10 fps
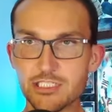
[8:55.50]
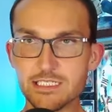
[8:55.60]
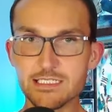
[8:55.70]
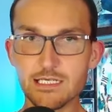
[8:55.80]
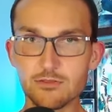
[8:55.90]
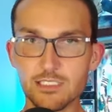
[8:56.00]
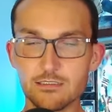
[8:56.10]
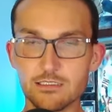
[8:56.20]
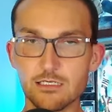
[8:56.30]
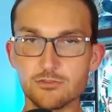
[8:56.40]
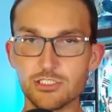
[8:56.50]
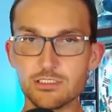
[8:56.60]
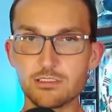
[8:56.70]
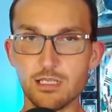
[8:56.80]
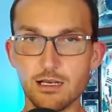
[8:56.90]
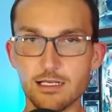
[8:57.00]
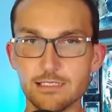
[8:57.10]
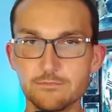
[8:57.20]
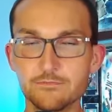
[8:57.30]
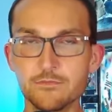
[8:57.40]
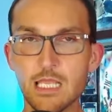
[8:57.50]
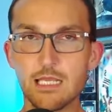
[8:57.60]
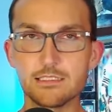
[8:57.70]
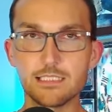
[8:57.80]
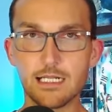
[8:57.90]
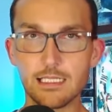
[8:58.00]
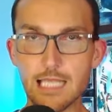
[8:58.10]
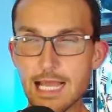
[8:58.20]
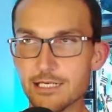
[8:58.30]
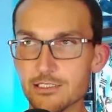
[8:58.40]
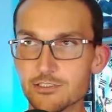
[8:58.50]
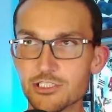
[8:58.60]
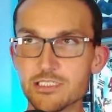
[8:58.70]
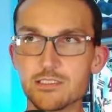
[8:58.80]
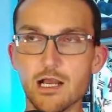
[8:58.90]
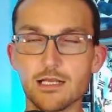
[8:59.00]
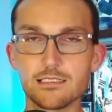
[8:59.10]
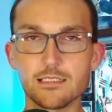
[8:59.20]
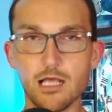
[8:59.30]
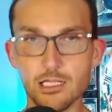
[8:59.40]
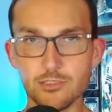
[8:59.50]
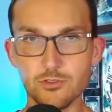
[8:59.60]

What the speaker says: is out there, you know, she's talking to Collider, she's talking to the Hollywood